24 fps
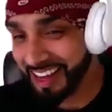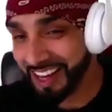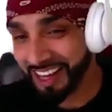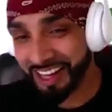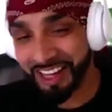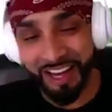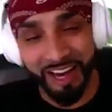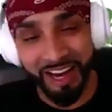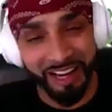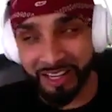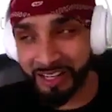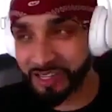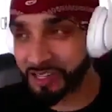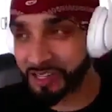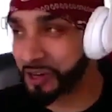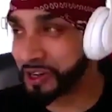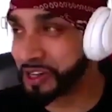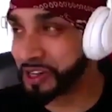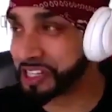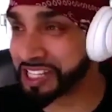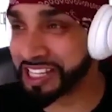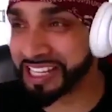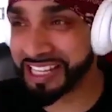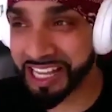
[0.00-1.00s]
colors,
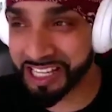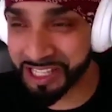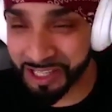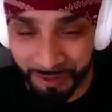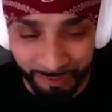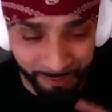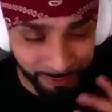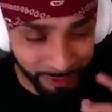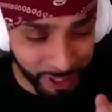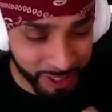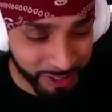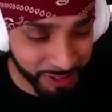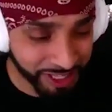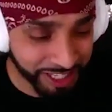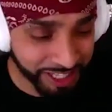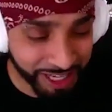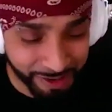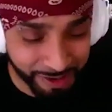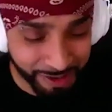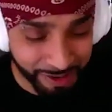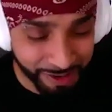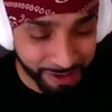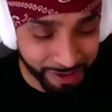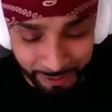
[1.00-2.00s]
honestly, that's the first thing
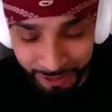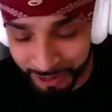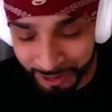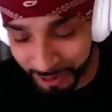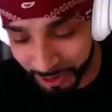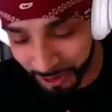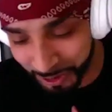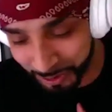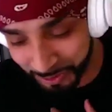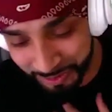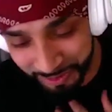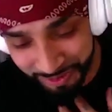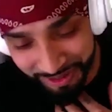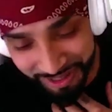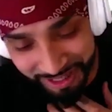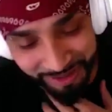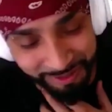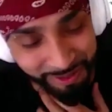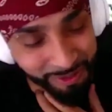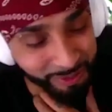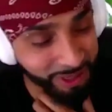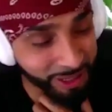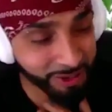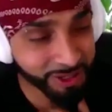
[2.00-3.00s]
I think of. Even
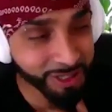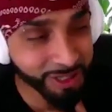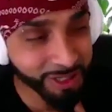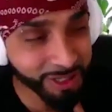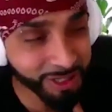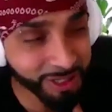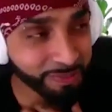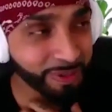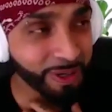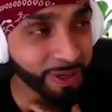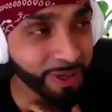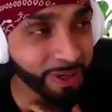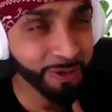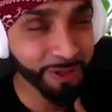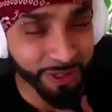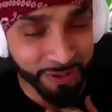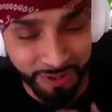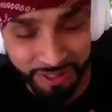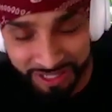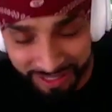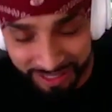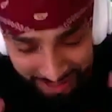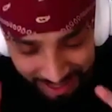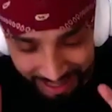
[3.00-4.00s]
when I was approached, it was
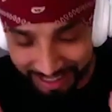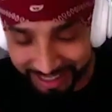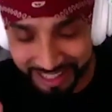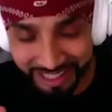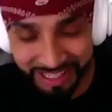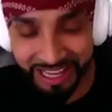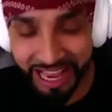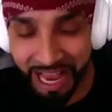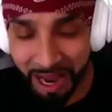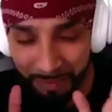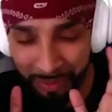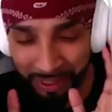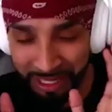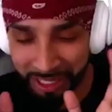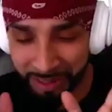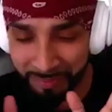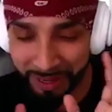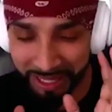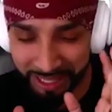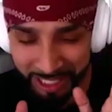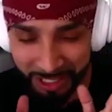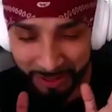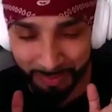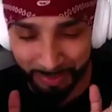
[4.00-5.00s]
colors. How am I going to
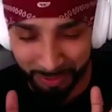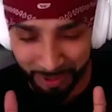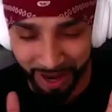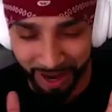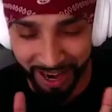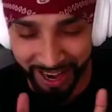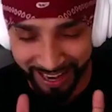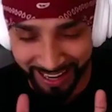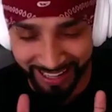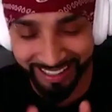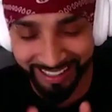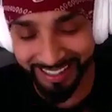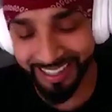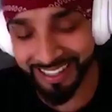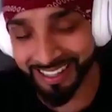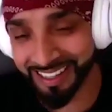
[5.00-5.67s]
make this bright?